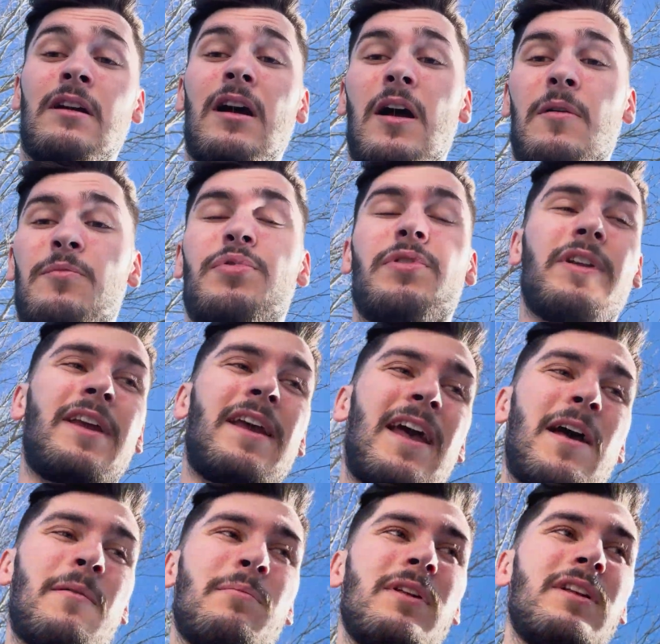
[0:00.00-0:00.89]
I'm pretty
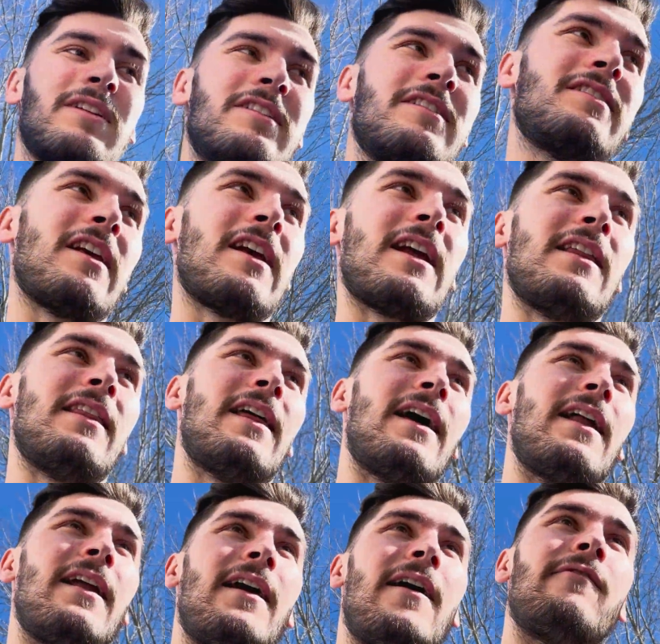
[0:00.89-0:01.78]
happy to say
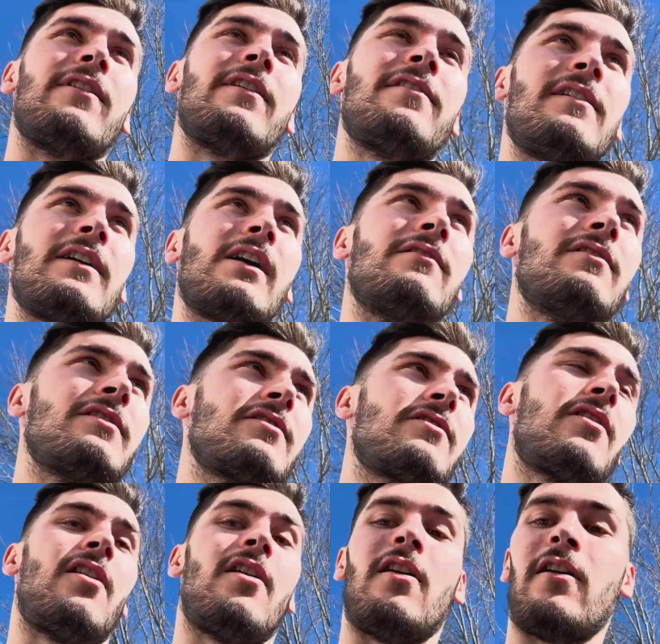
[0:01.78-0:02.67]
that everything on this
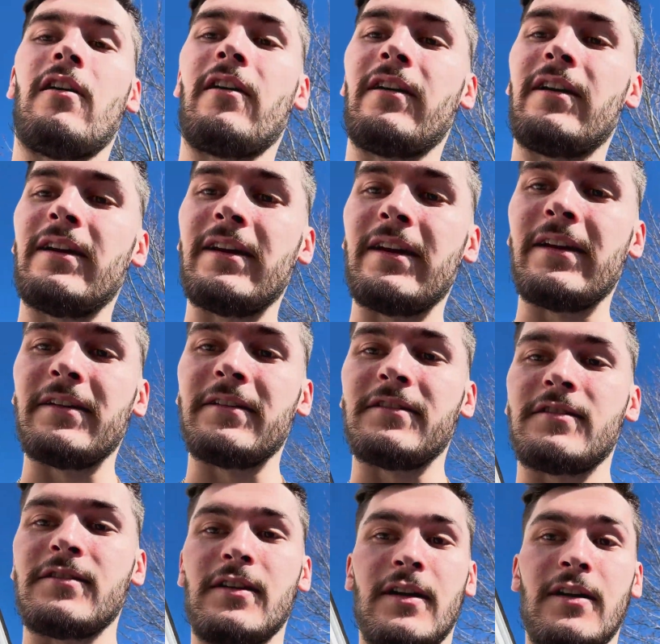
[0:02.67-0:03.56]
car
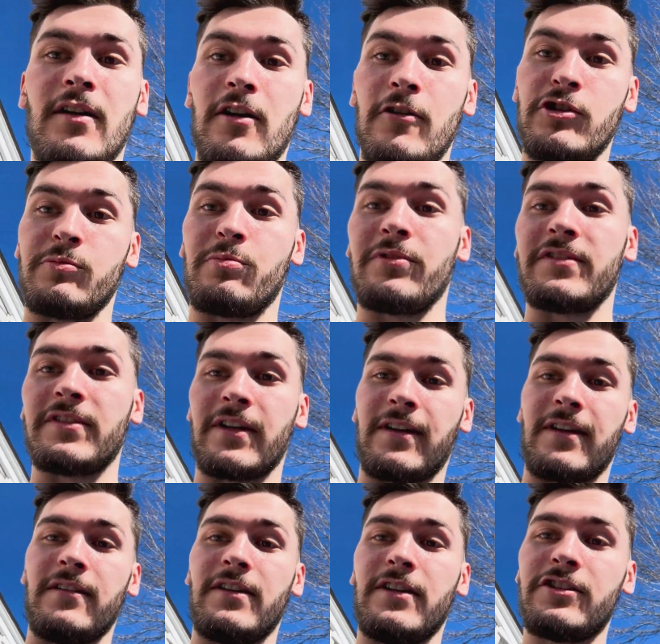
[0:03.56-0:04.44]
is in
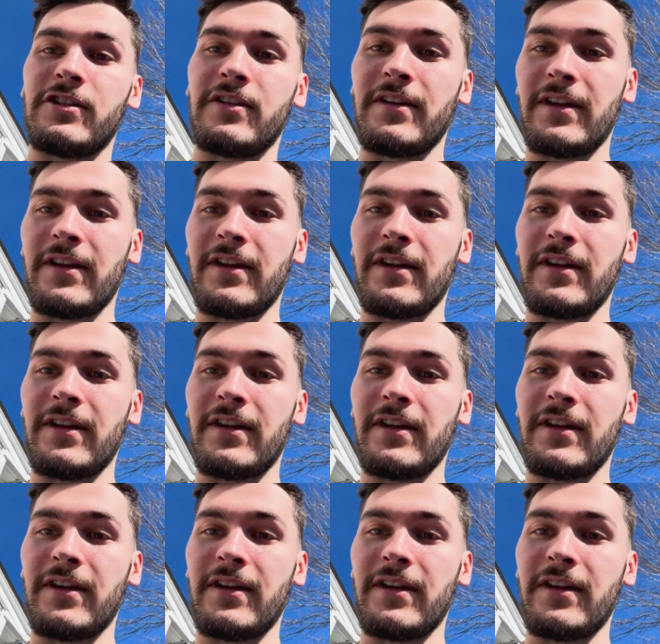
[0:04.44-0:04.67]
100% condition